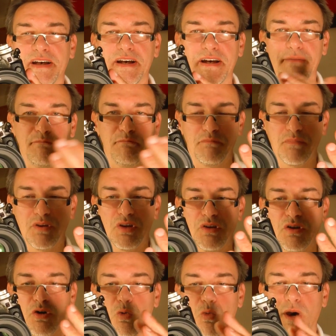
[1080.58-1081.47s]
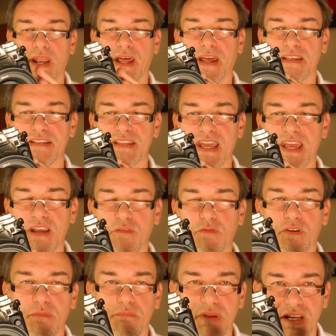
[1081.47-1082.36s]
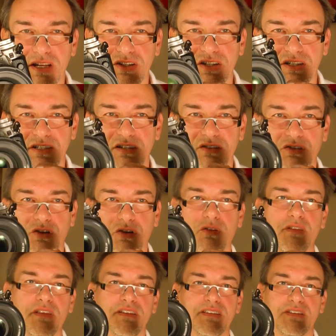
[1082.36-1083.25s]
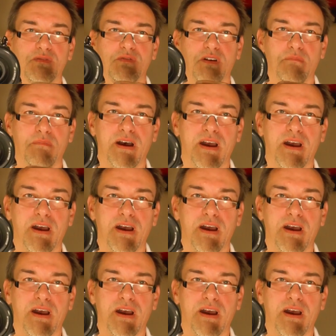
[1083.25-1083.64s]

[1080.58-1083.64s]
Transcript: You know what I take for pictures, you know this from